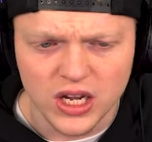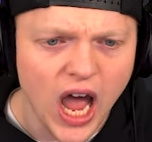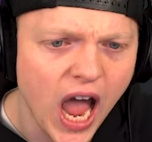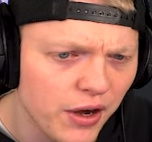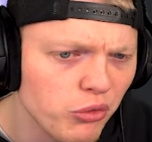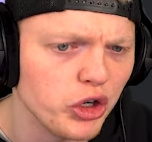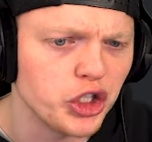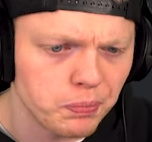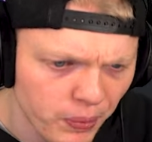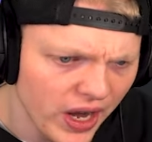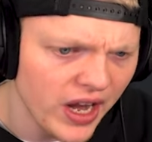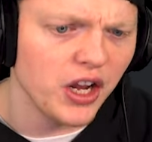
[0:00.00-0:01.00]
Irish
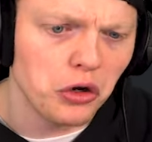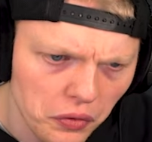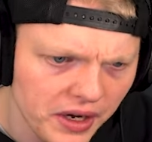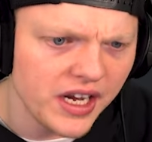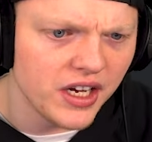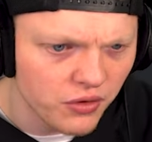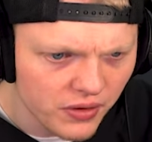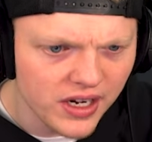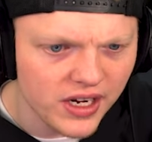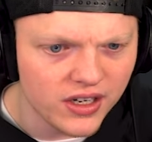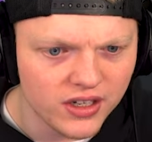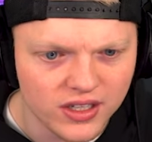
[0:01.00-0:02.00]
Spring
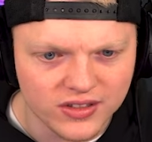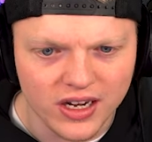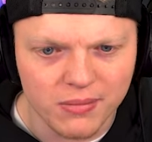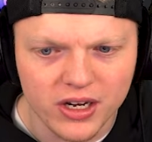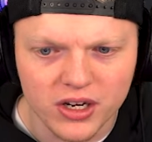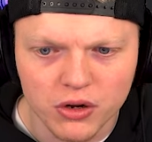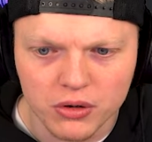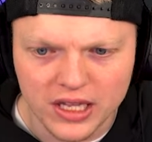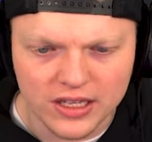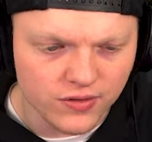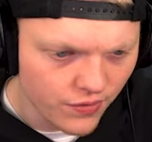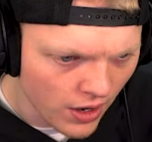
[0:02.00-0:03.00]
green. Does anybody know what
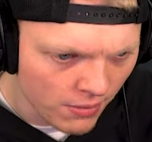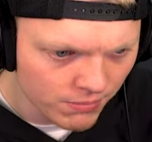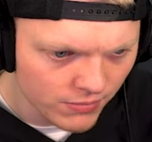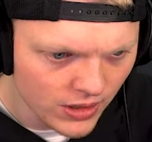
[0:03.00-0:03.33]
that's from?